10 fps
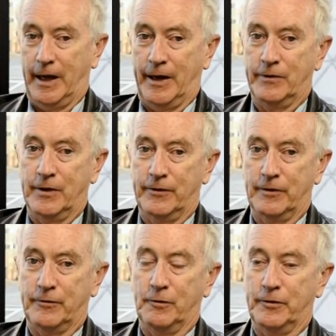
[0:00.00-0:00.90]
And they're
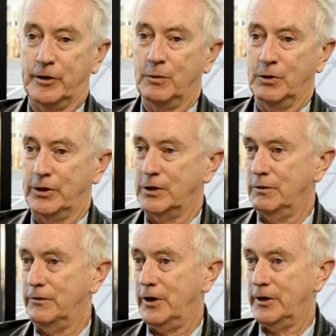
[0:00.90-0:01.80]
therefore very willing
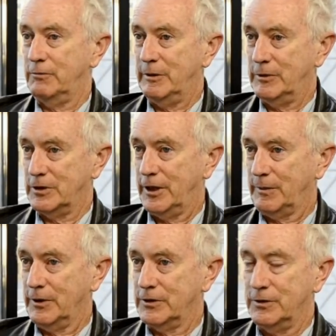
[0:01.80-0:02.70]
to invite in rebels
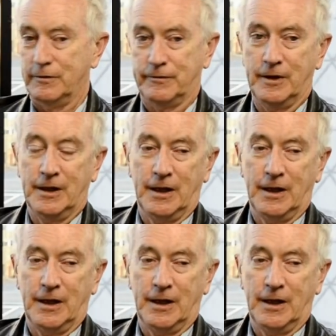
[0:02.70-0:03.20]
like myself.